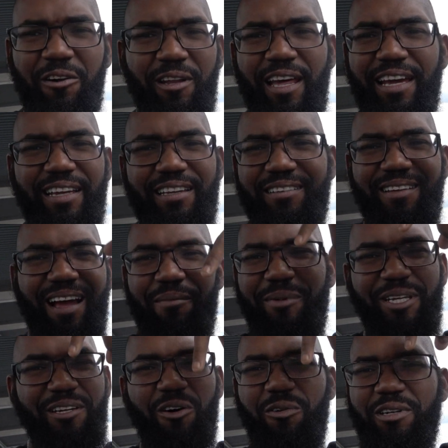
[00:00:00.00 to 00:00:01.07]
Like, and I
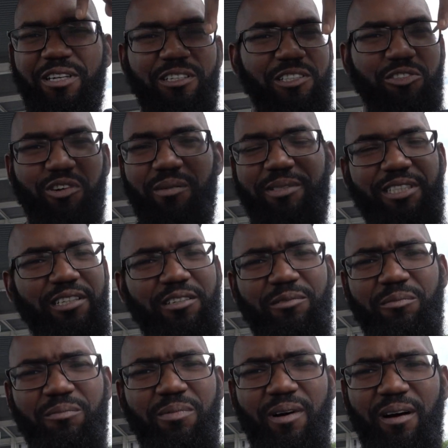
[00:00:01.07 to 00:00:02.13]
mean, go in the
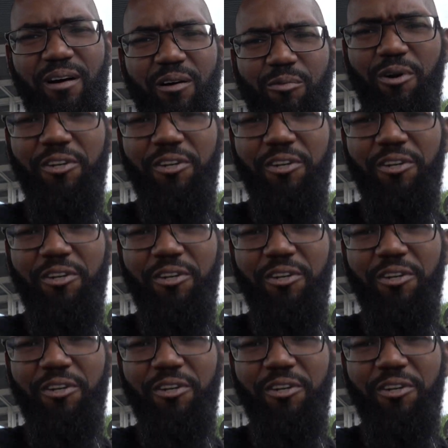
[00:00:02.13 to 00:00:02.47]
description where